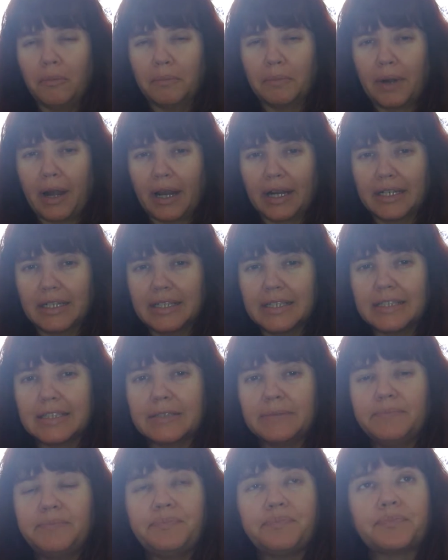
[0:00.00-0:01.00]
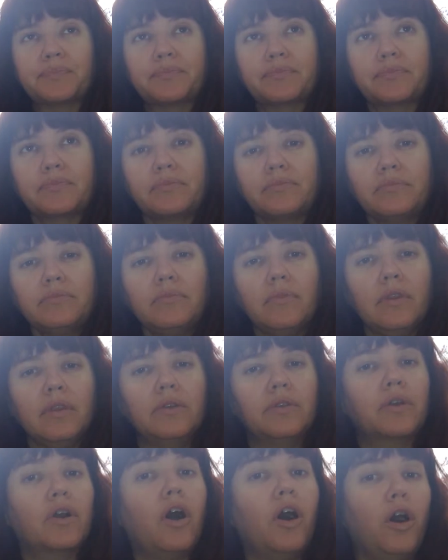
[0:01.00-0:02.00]
practice,
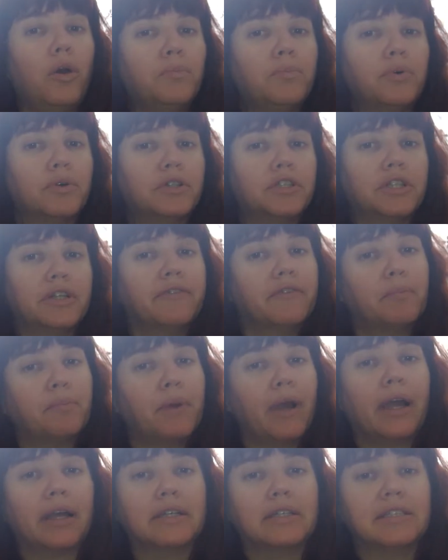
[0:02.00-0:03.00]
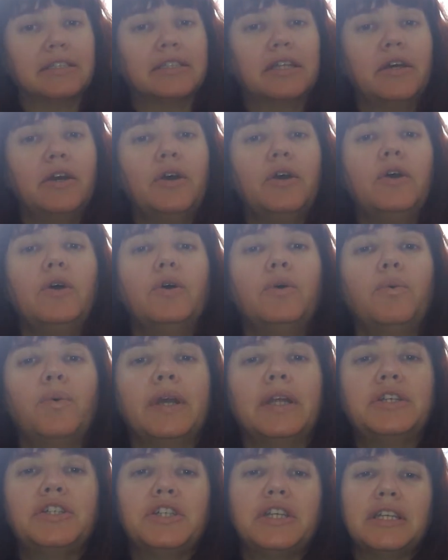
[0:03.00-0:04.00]
the calm portion of the practice,
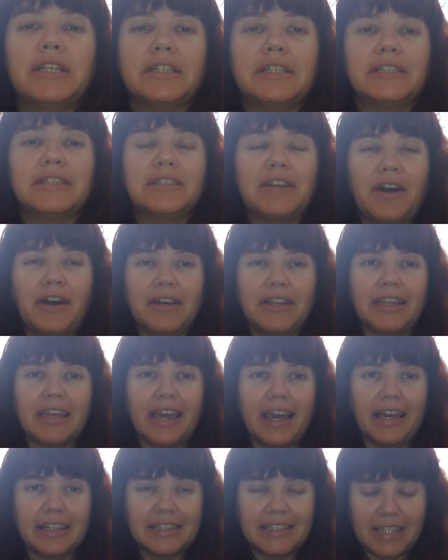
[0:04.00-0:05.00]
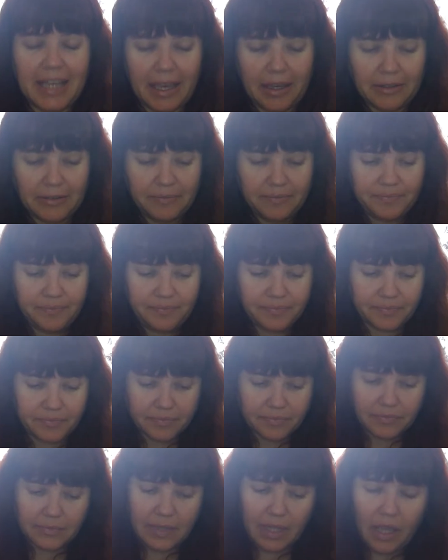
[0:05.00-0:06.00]
which is on the exhale.
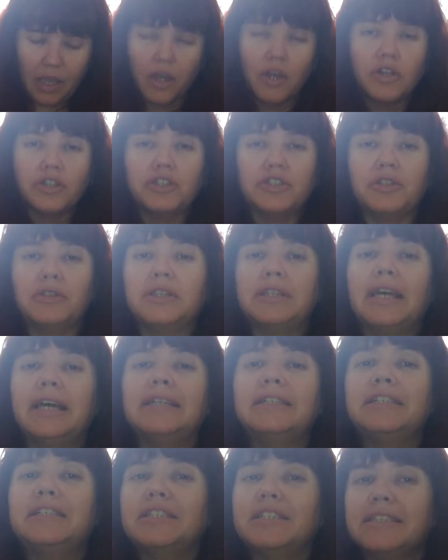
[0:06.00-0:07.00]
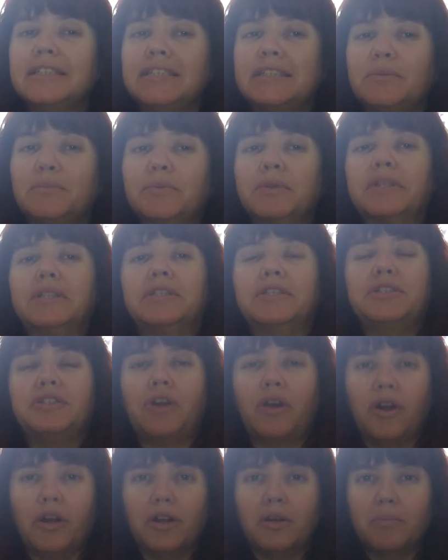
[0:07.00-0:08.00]
So let's just simply
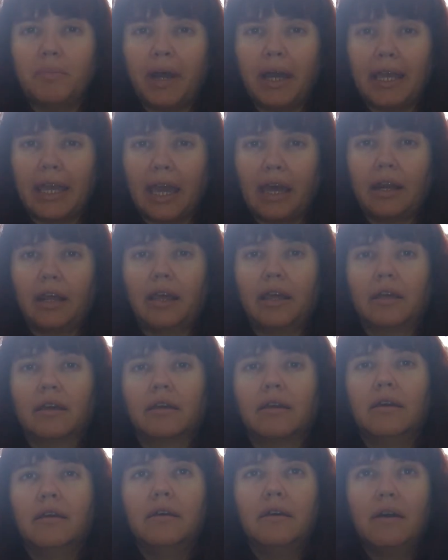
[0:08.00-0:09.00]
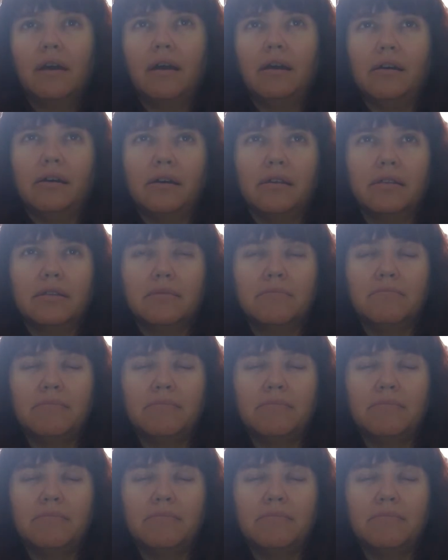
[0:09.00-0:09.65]
start by getting the